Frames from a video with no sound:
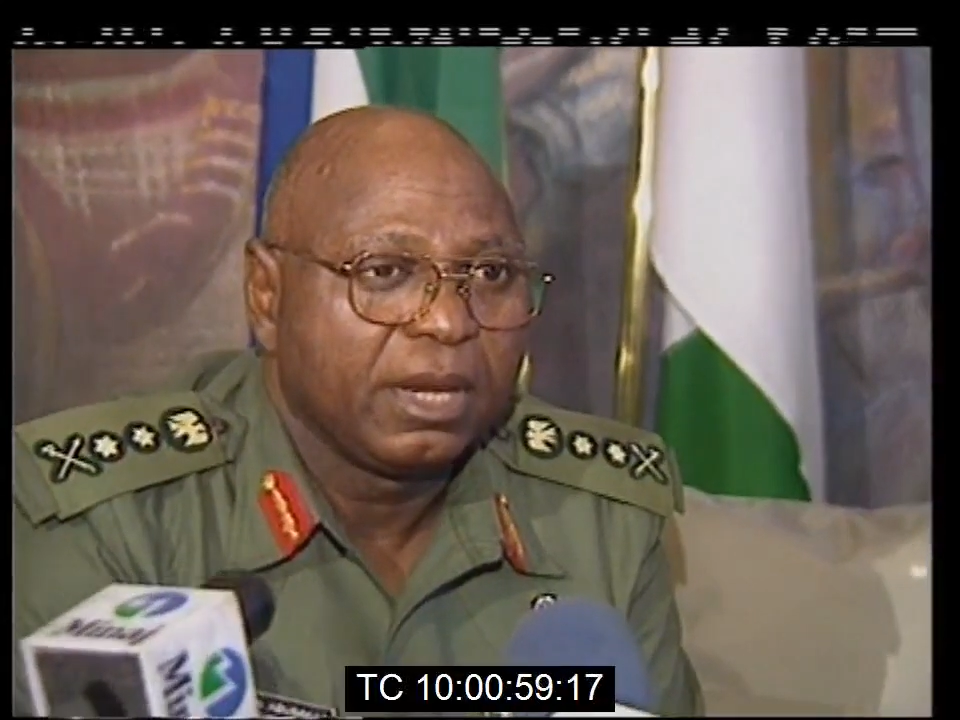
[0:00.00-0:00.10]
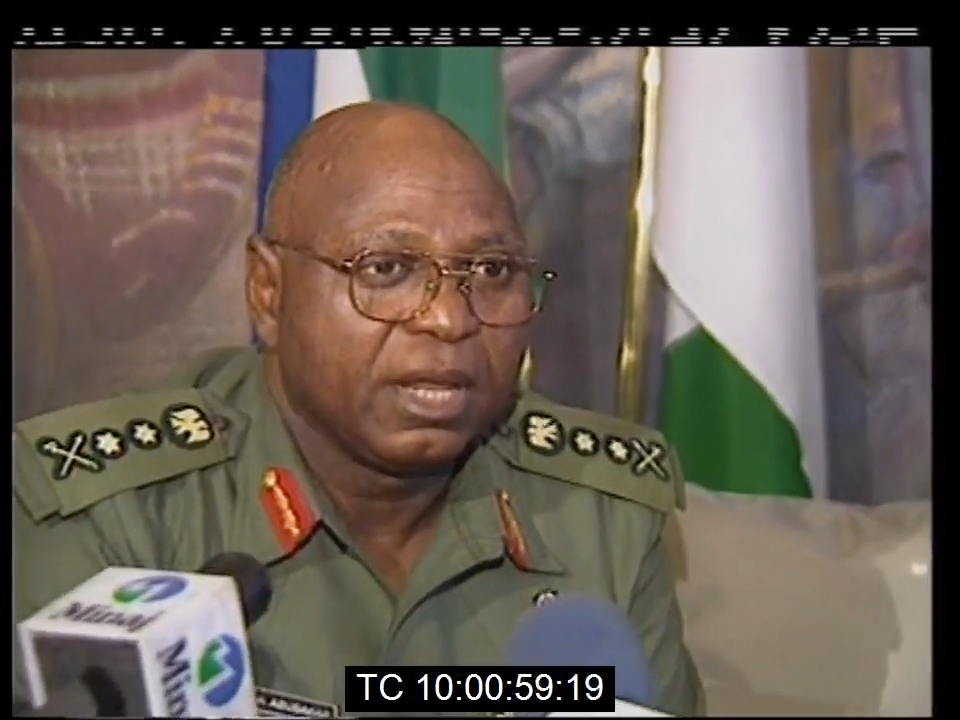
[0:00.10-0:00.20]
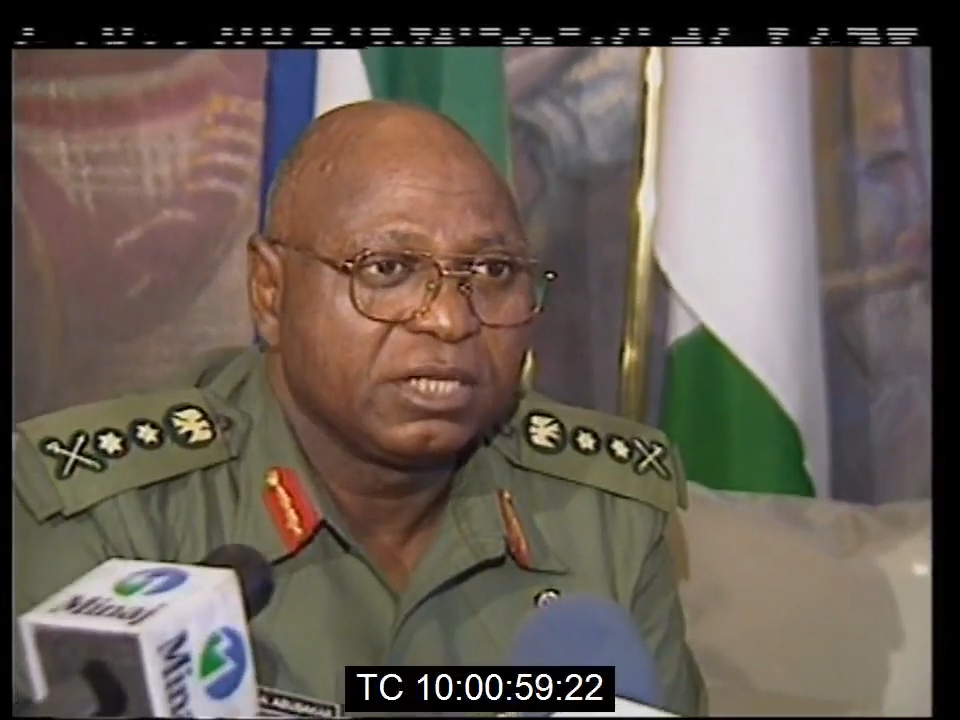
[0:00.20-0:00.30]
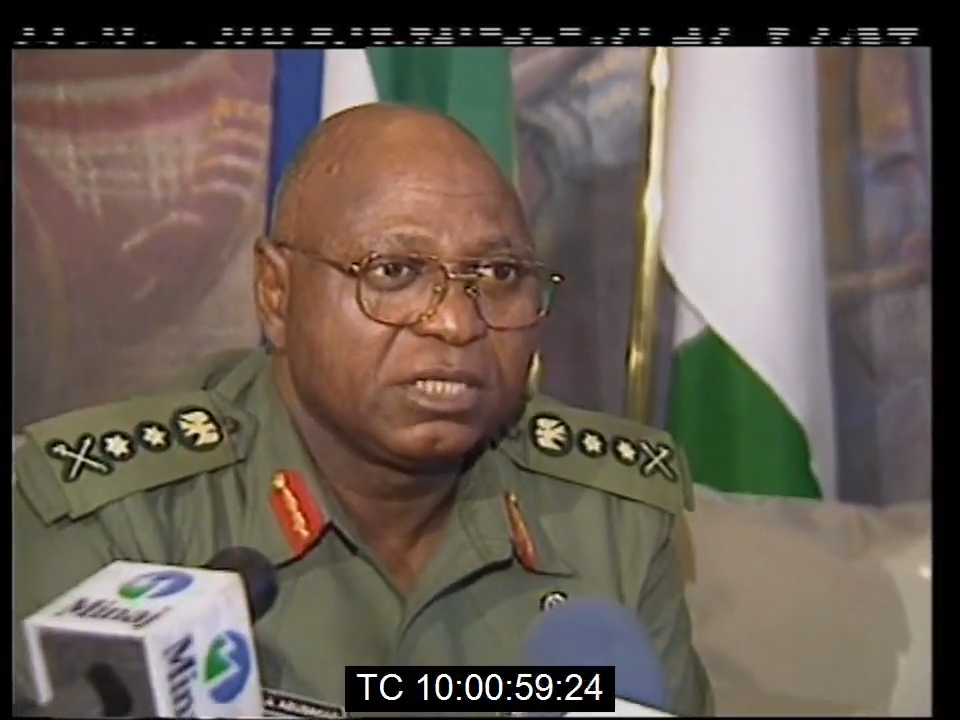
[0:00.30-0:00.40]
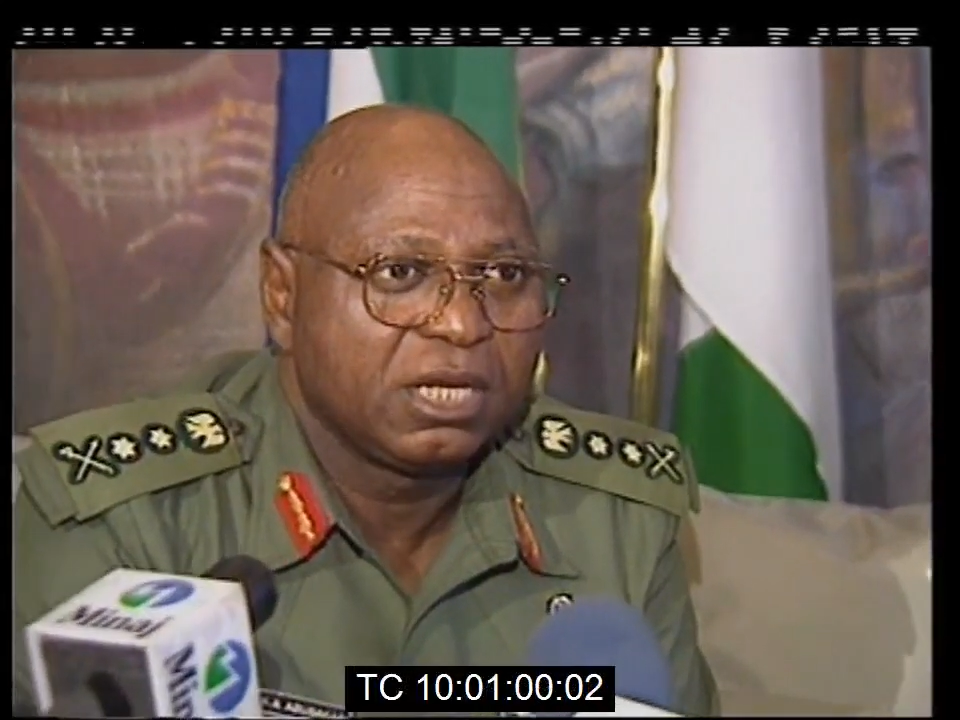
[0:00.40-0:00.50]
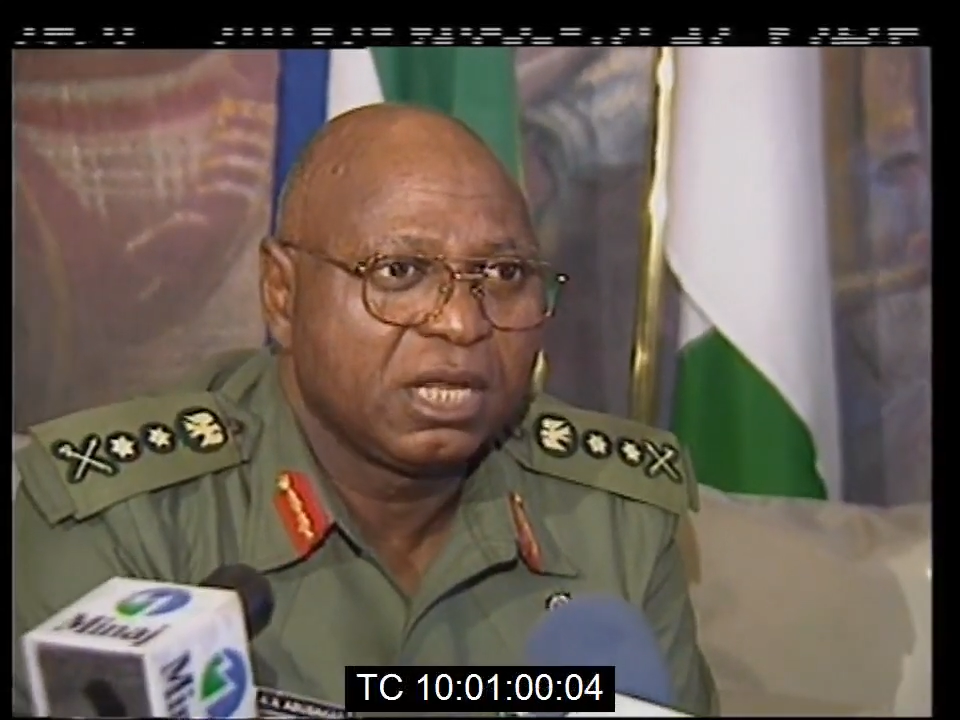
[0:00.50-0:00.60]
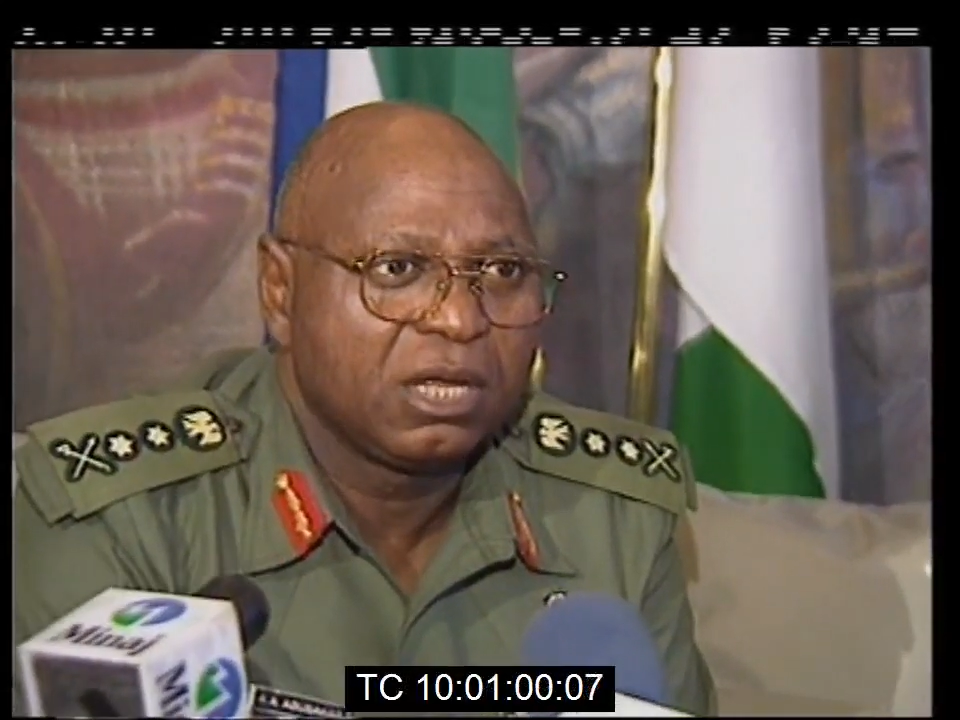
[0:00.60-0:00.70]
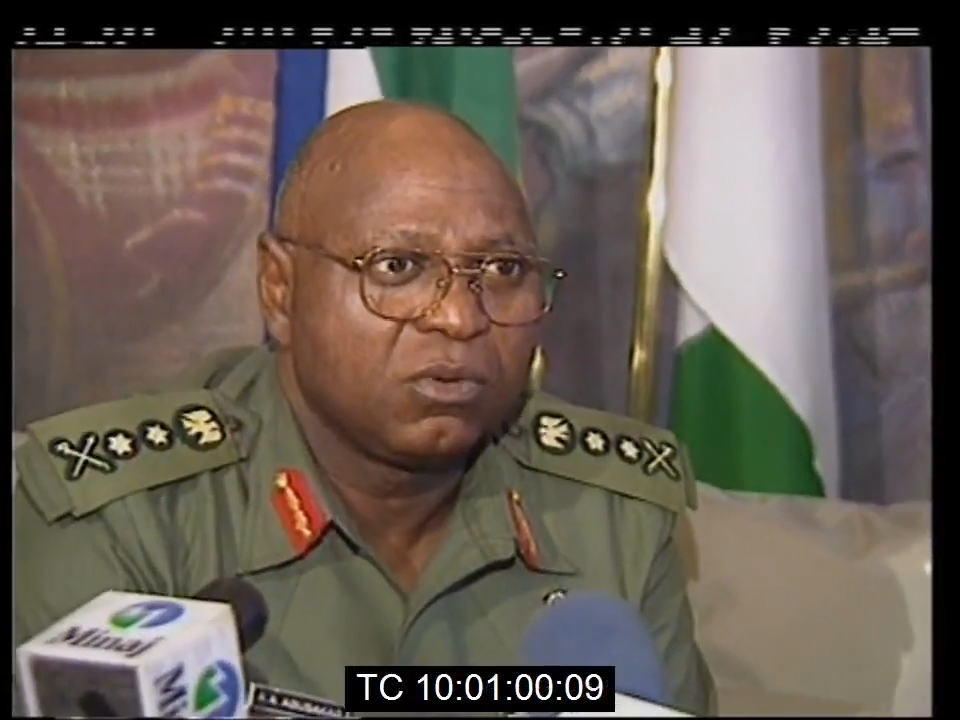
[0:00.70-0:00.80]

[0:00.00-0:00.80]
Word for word: Nigeria